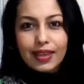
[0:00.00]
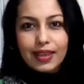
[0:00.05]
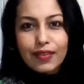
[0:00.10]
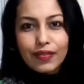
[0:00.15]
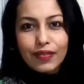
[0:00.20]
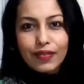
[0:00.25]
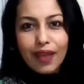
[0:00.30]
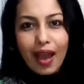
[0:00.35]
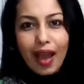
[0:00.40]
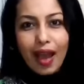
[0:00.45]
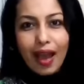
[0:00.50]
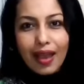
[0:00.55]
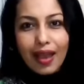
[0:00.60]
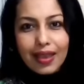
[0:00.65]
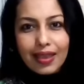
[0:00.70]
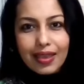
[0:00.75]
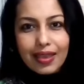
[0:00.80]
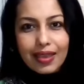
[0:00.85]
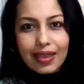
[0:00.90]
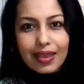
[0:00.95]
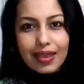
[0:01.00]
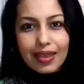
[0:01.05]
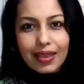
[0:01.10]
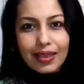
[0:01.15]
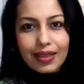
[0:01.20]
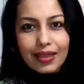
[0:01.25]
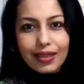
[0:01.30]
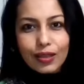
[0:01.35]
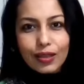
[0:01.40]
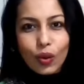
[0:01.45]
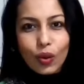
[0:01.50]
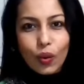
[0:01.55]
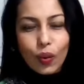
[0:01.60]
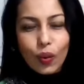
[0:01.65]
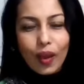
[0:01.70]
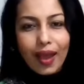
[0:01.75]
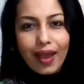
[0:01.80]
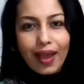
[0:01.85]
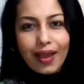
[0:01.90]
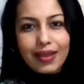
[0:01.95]
If I
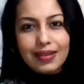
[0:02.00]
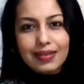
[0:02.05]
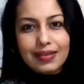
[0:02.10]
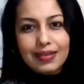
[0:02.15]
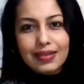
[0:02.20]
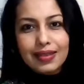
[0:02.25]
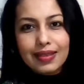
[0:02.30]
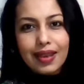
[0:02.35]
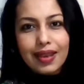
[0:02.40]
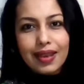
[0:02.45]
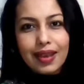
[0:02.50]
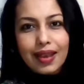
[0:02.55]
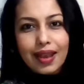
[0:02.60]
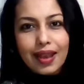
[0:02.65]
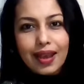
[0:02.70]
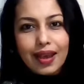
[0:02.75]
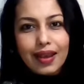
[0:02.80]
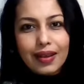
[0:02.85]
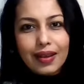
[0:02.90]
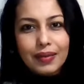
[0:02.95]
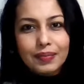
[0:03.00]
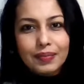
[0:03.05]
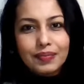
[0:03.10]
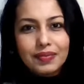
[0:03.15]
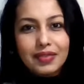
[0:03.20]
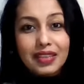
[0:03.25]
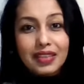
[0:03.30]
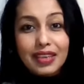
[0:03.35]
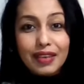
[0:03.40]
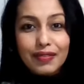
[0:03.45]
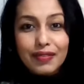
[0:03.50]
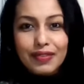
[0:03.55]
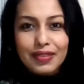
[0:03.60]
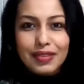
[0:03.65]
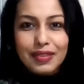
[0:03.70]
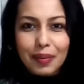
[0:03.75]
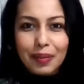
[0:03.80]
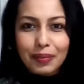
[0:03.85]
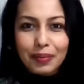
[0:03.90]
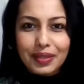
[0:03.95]
go and um, give
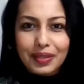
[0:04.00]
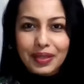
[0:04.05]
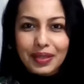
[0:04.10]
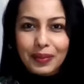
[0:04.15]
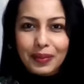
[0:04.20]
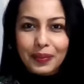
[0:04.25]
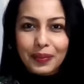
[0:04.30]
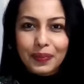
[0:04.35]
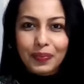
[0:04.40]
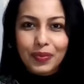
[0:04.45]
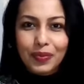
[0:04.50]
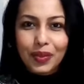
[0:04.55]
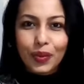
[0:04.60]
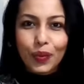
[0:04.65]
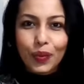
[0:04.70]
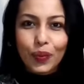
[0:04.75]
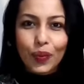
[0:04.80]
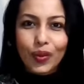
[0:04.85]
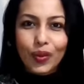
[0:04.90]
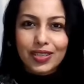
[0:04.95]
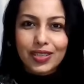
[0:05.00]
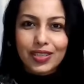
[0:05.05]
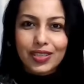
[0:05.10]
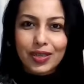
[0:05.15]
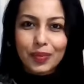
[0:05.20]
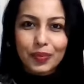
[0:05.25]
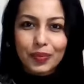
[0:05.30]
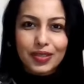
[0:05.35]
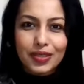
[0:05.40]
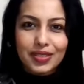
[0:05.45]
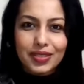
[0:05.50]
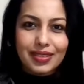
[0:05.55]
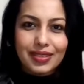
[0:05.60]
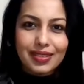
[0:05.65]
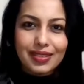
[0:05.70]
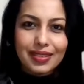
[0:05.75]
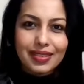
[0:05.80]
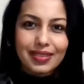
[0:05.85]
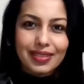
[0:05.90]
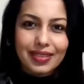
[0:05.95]
something which a
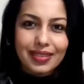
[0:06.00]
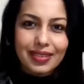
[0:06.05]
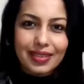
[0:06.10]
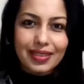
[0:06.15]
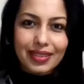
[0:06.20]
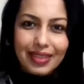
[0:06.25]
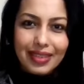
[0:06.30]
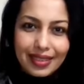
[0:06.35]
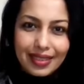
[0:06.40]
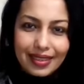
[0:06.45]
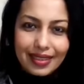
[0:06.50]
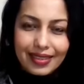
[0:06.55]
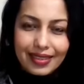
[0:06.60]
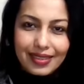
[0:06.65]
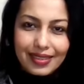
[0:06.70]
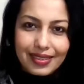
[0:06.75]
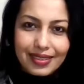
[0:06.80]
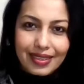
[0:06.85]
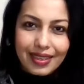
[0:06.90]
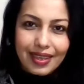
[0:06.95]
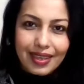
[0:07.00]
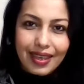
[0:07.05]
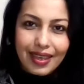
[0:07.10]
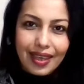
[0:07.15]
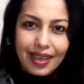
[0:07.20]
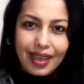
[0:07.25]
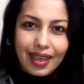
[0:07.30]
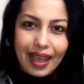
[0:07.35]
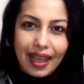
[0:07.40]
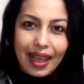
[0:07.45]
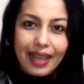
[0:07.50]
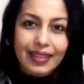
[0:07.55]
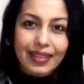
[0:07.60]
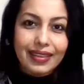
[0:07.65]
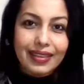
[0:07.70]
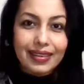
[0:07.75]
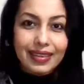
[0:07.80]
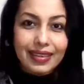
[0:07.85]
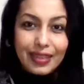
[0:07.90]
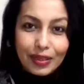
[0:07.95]
person doesn't need, and
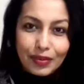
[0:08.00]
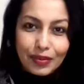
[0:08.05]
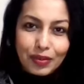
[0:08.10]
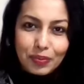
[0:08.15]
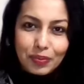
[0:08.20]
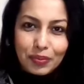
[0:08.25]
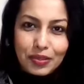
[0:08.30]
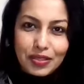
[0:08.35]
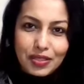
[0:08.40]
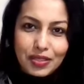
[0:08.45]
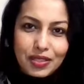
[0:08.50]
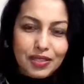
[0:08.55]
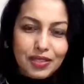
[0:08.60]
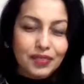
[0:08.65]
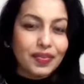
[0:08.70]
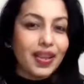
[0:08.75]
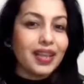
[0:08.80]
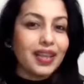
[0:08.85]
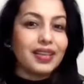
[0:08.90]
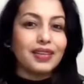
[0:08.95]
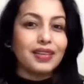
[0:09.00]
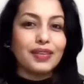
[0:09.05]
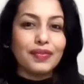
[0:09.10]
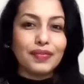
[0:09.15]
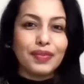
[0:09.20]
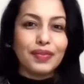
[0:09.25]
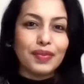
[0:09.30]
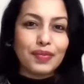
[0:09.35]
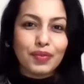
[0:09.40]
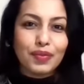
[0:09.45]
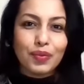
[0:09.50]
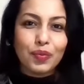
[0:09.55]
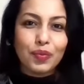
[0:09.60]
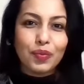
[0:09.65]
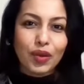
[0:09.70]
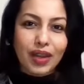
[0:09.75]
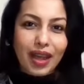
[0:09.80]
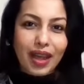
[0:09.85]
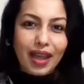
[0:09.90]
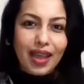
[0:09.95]
the need of the person is very different from
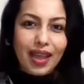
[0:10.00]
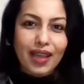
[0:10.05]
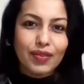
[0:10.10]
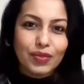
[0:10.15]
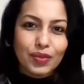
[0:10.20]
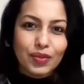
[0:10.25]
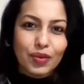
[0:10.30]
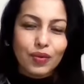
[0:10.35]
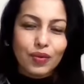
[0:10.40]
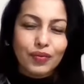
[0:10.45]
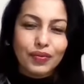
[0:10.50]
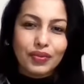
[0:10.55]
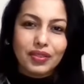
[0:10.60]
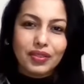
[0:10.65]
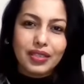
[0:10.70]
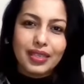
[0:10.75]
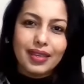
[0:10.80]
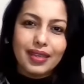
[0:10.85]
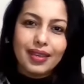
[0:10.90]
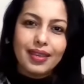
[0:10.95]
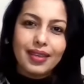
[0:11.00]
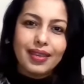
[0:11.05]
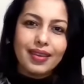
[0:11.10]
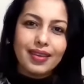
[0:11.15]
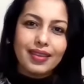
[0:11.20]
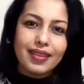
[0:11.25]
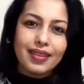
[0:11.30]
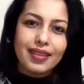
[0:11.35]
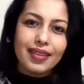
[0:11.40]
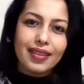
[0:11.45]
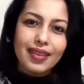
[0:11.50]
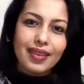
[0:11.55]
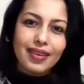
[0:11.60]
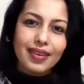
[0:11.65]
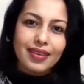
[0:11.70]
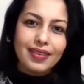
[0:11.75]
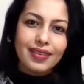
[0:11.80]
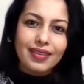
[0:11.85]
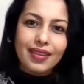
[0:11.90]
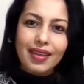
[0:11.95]
what I have to offer,
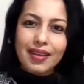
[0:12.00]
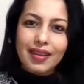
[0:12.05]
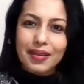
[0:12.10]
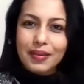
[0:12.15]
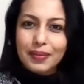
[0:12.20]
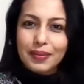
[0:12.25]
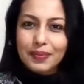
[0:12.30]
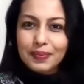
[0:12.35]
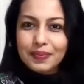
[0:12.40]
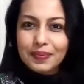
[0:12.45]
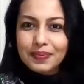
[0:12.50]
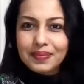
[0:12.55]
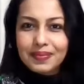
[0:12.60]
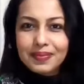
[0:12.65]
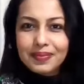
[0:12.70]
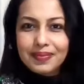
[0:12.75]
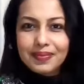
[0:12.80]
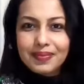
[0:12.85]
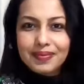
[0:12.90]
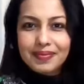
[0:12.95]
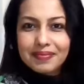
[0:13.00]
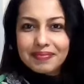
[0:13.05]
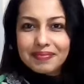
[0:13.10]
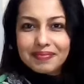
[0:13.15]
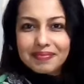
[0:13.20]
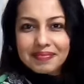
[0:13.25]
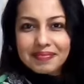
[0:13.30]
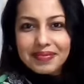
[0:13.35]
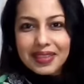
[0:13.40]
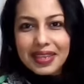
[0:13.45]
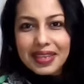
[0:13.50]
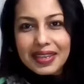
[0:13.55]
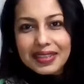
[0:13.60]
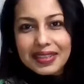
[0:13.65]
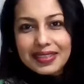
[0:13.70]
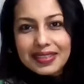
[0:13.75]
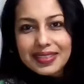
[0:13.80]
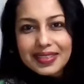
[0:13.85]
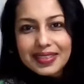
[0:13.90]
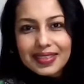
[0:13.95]
then um,
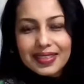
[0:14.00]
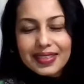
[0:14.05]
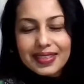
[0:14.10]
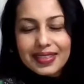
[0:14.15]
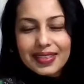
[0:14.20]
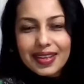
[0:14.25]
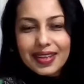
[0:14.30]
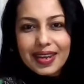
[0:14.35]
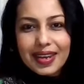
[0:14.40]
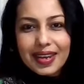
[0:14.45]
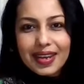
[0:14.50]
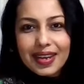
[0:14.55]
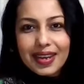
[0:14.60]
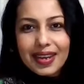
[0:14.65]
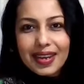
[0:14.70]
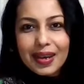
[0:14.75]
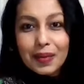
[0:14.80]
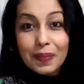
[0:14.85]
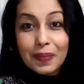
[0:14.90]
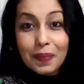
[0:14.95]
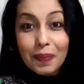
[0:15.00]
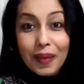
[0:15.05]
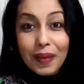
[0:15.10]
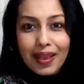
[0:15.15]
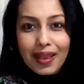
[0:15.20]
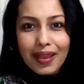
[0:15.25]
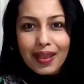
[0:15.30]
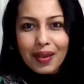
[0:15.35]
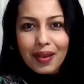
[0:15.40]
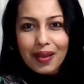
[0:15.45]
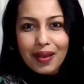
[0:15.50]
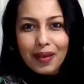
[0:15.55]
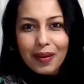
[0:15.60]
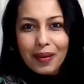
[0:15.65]
it's a big